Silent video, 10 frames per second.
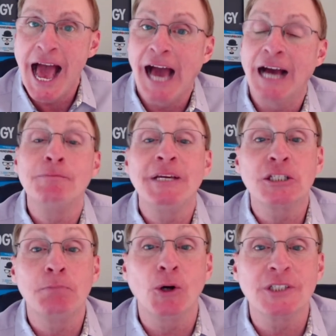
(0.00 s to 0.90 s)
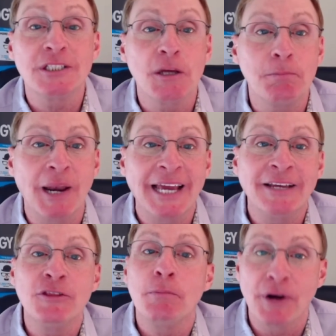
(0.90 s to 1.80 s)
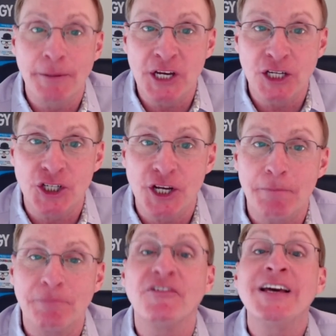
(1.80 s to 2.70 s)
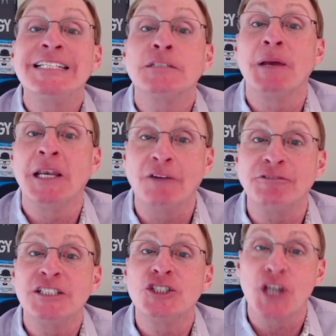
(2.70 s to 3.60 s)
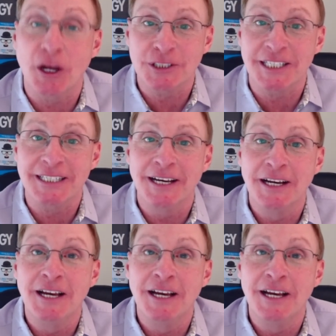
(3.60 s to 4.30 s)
and be spotted to play in the Premiership for his beloved Chelsea.